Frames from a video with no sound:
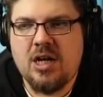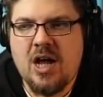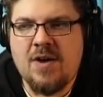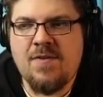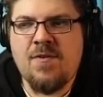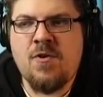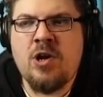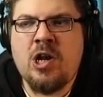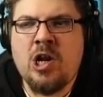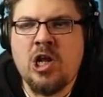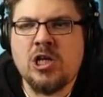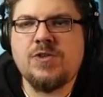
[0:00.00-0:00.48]

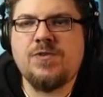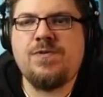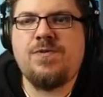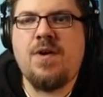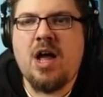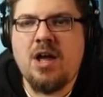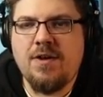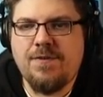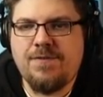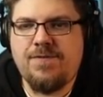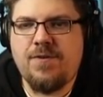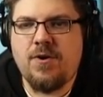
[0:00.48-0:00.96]
I've already lost
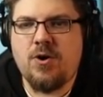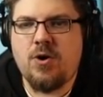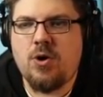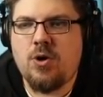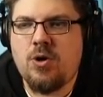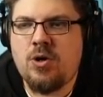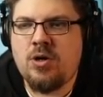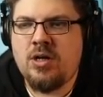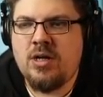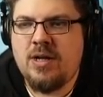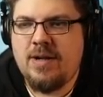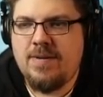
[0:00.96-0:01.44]

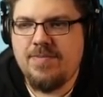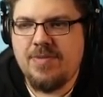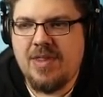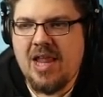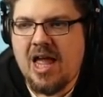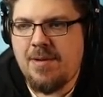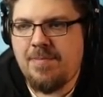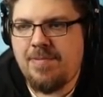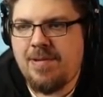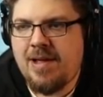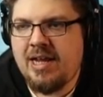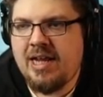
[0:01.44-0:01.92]
5-4.
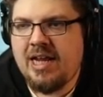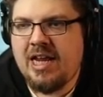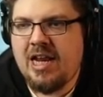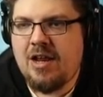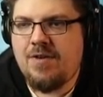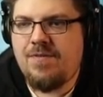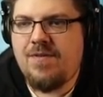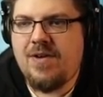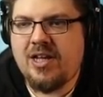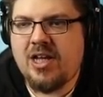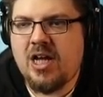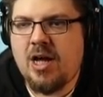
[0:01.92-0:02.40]
Now I'm playing
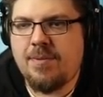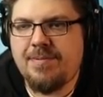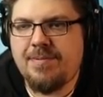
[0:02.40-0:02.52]
an FA